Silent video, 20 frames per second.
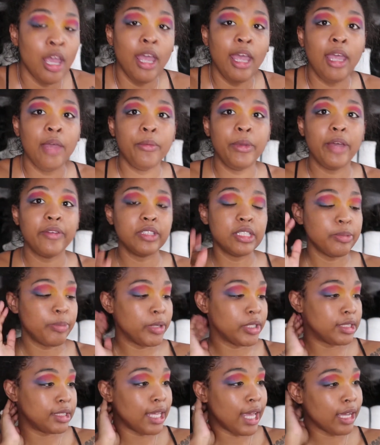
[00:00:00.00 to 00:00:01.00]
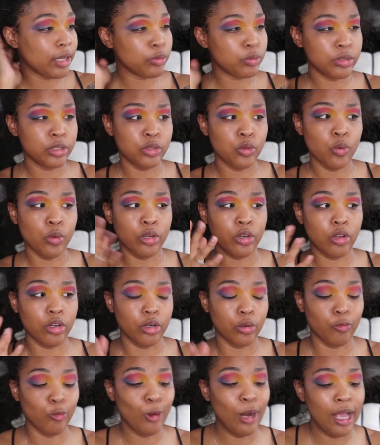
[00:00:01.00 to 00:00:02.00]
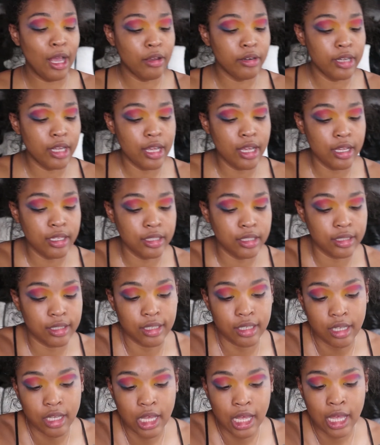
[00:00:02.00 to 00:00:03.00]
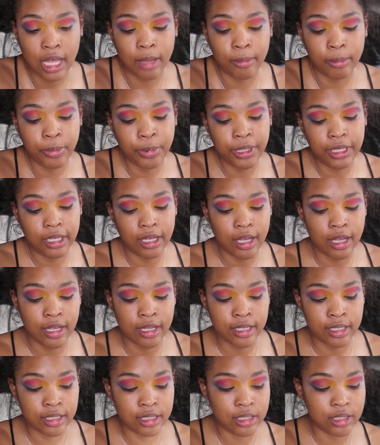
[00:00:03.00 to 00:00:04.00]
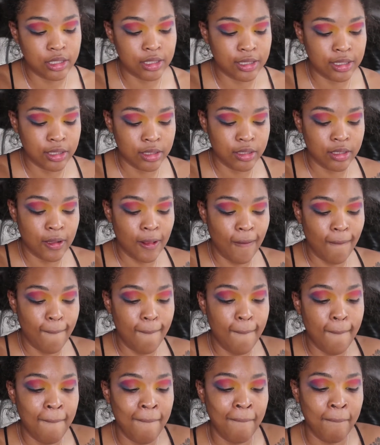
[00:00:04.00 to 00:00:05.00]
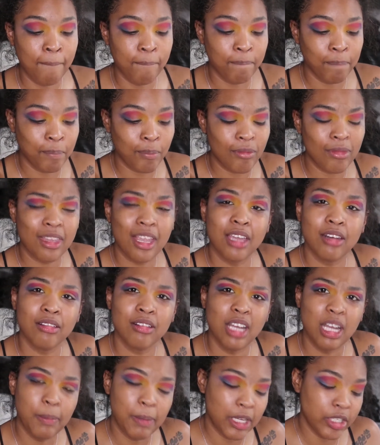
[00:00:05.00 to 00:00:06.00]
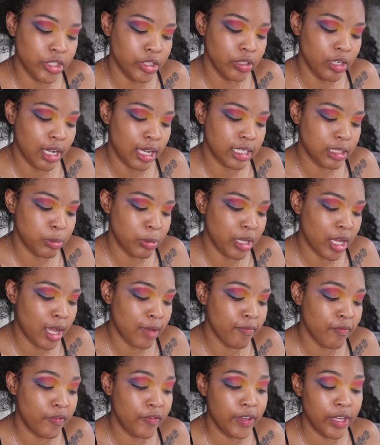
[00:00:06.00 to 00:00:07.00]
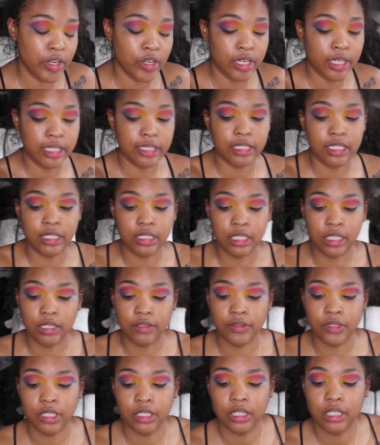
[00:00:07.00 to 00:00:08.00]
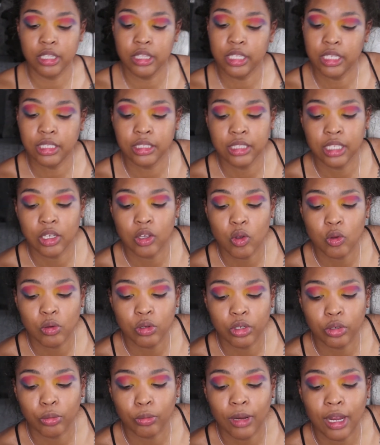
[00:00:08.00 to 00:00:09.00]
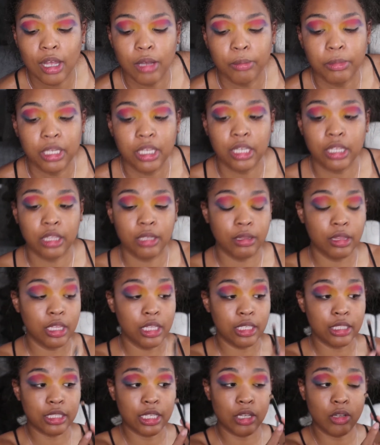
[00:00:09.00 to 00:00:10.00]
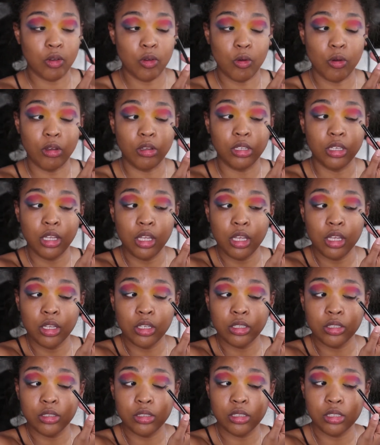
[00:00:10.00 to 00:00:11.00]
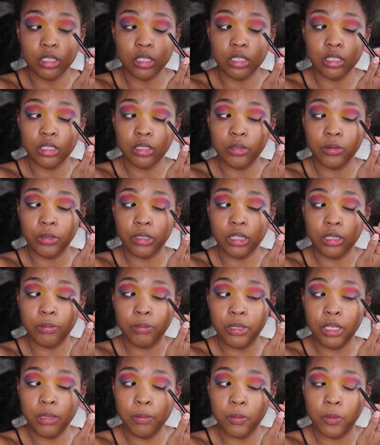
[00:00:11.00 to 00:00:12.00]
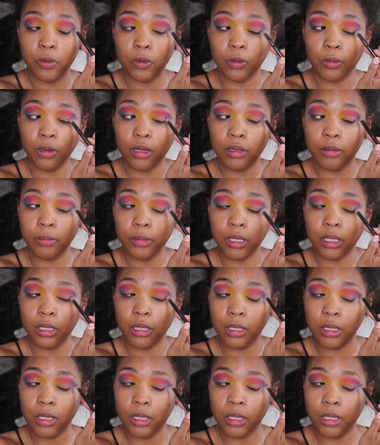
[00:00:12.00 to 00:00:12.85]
And we have to protect what's going on around us, because I don't know about you guys, but I'm very sensitive to the things that go on around me and the things that go on with the people around me.